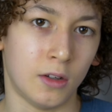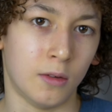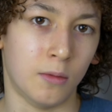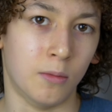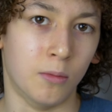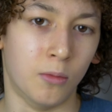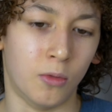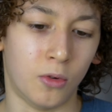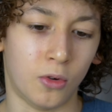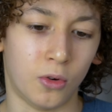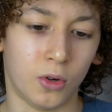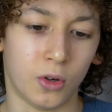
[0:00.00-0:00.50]

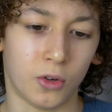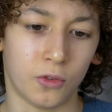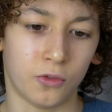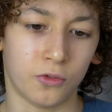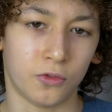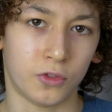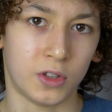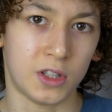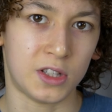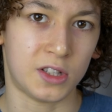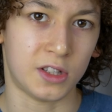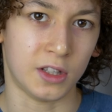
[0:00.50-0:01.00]
more
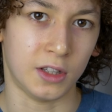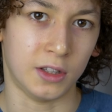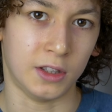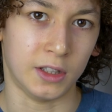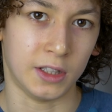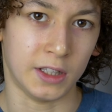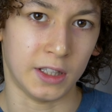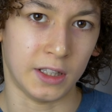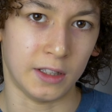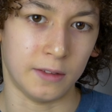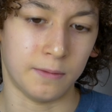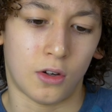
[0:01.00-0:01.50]

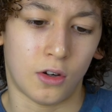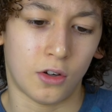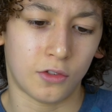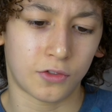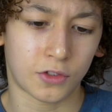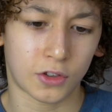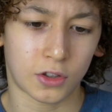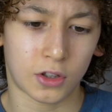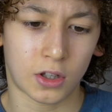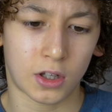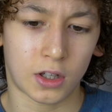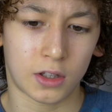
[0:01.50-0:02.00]
recently.
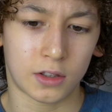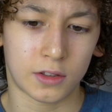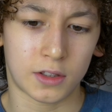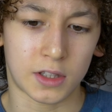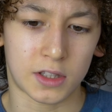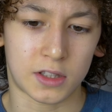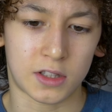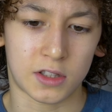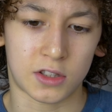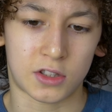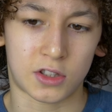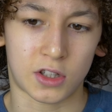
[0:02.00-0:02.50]
Overall,
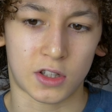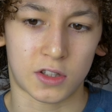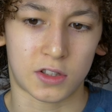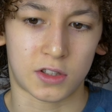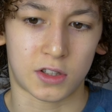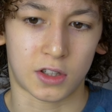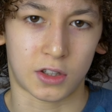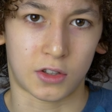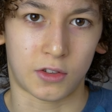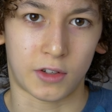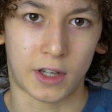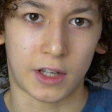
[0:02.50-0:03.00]
this is
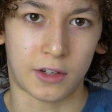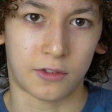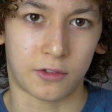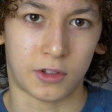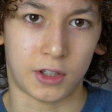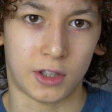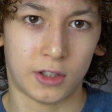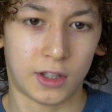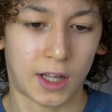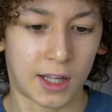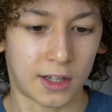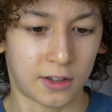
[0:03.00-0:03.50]
just a great reel.